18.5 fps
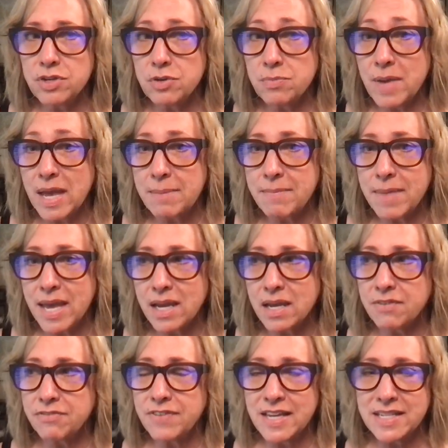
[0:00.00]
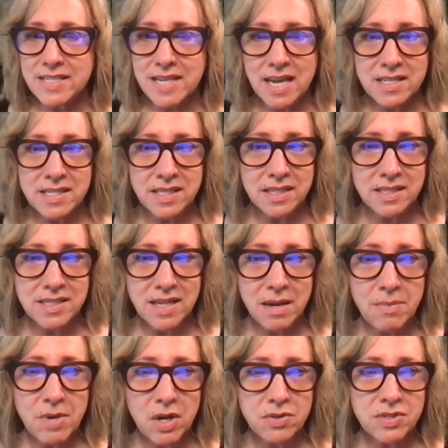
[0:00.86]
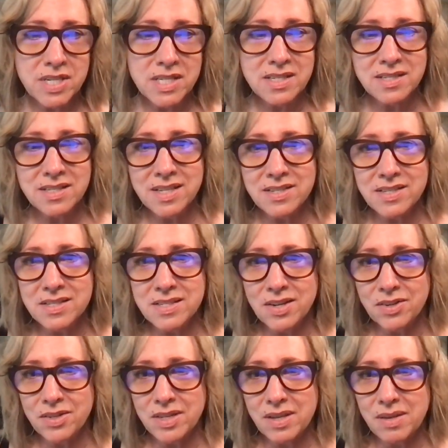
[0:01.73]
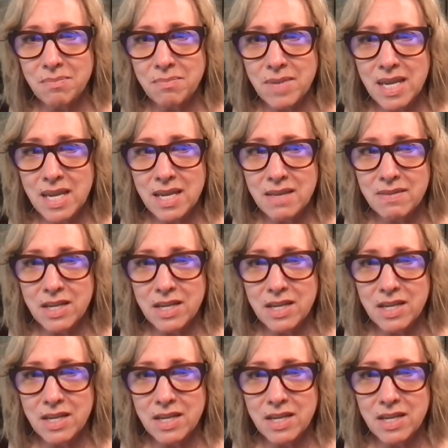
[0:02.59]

may make a fantastic demo doesn't necessarily mean